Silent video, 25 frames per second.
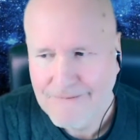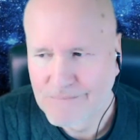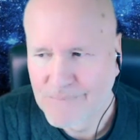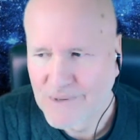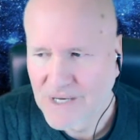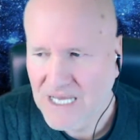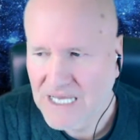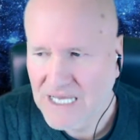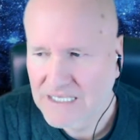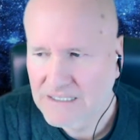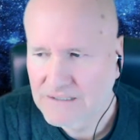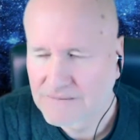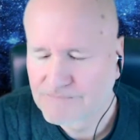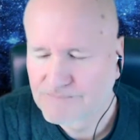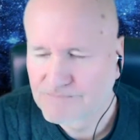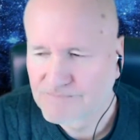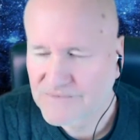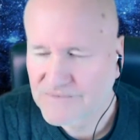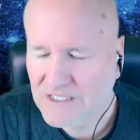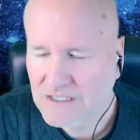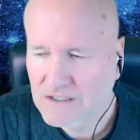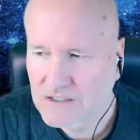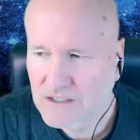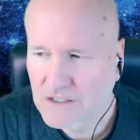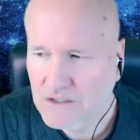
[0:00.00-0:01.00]
But
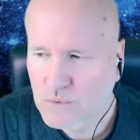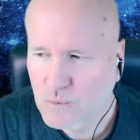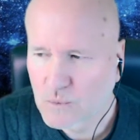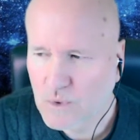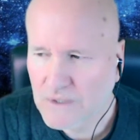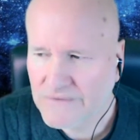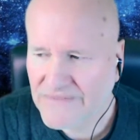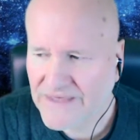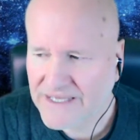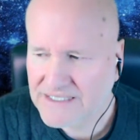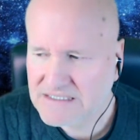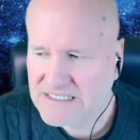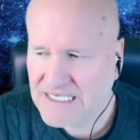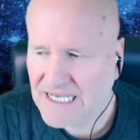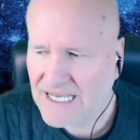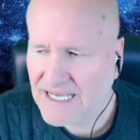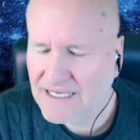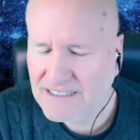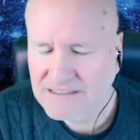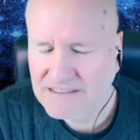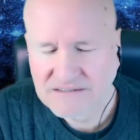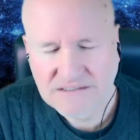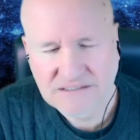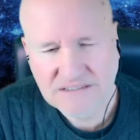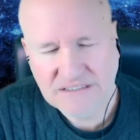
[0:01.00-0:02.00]
you know what that
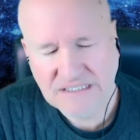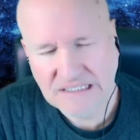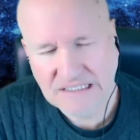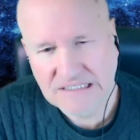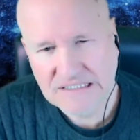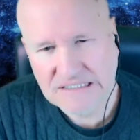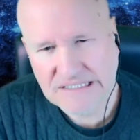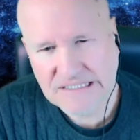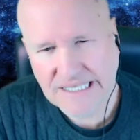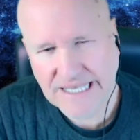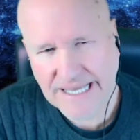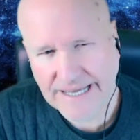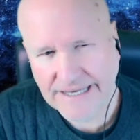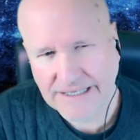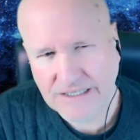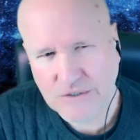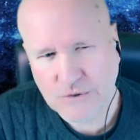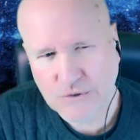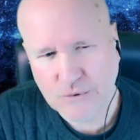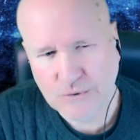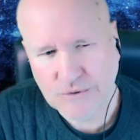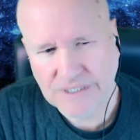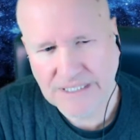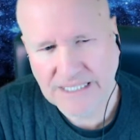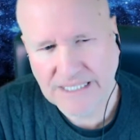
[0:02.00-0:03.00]
does is that
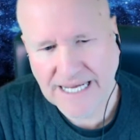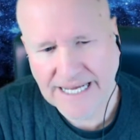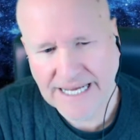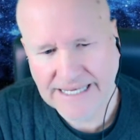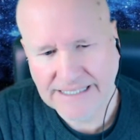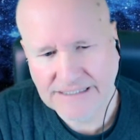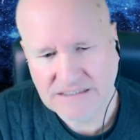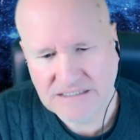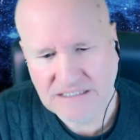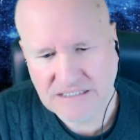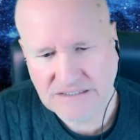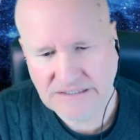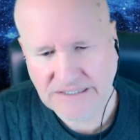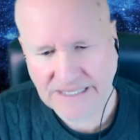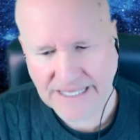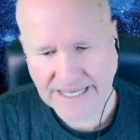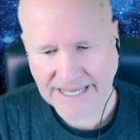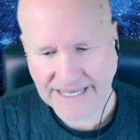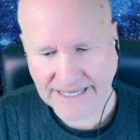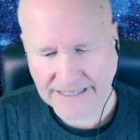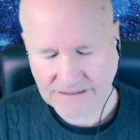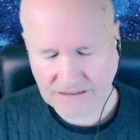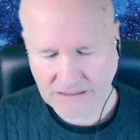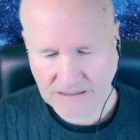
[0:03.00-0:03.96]
creates that